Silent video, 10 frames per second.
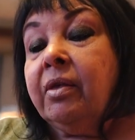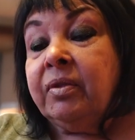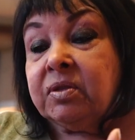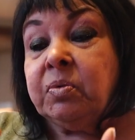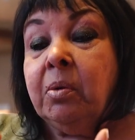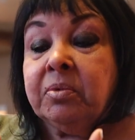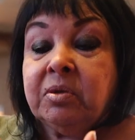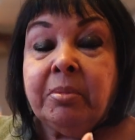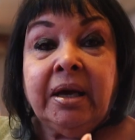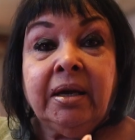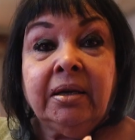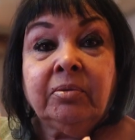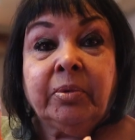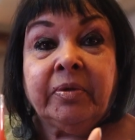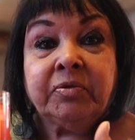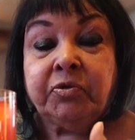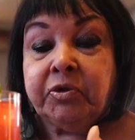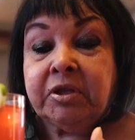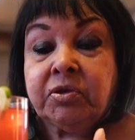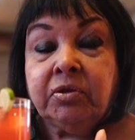This one was made with the
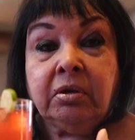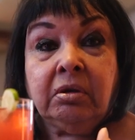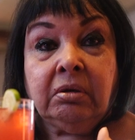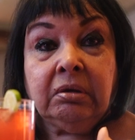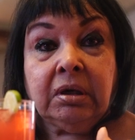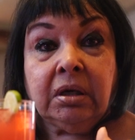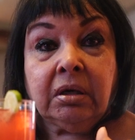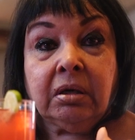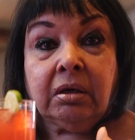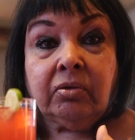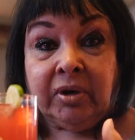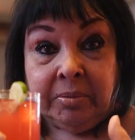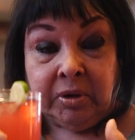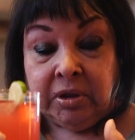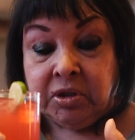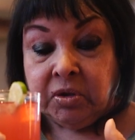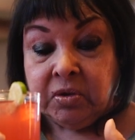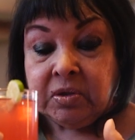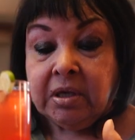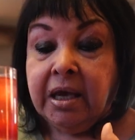traditional cranberry
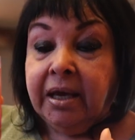juice.